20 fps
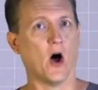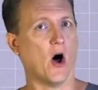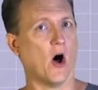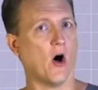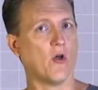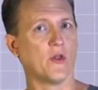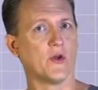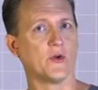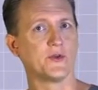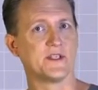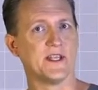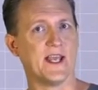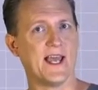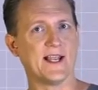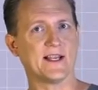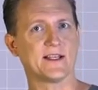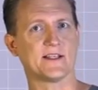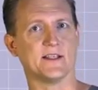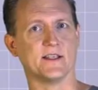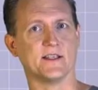all those
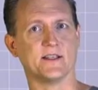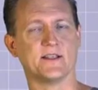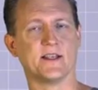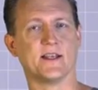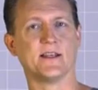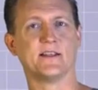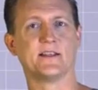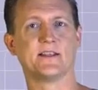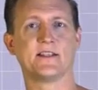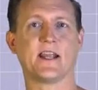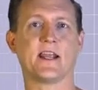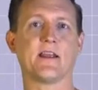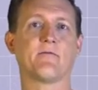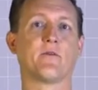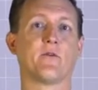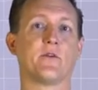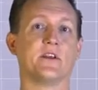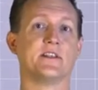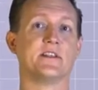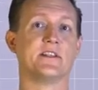x's stand
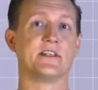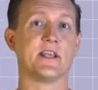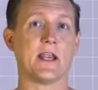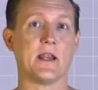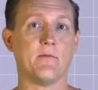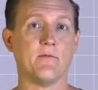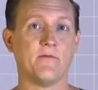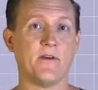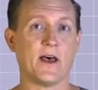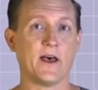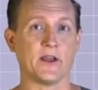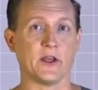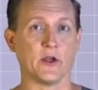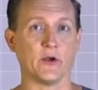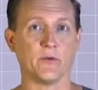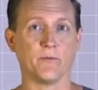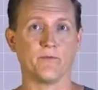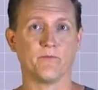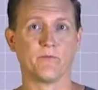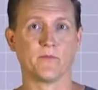for the same
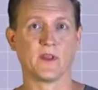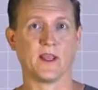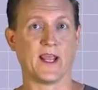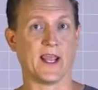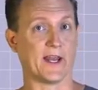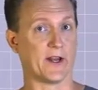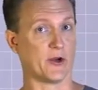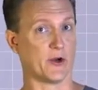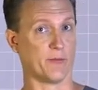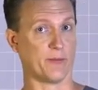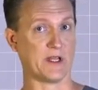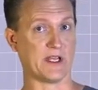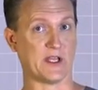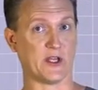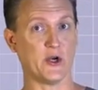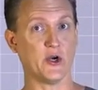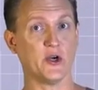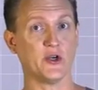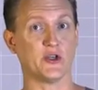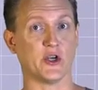value, and it'll be
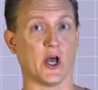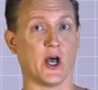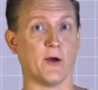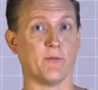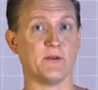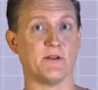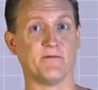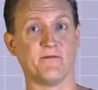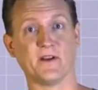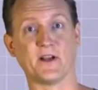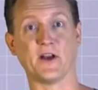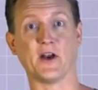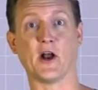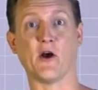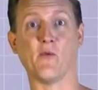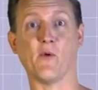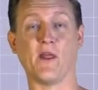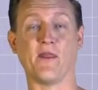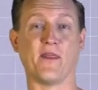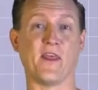your job to figure
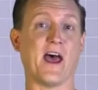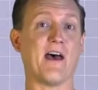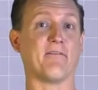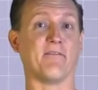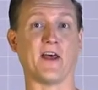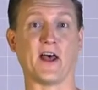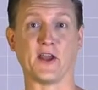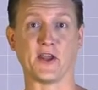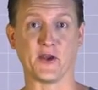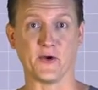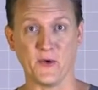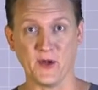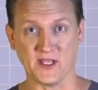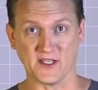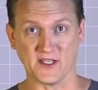out what that value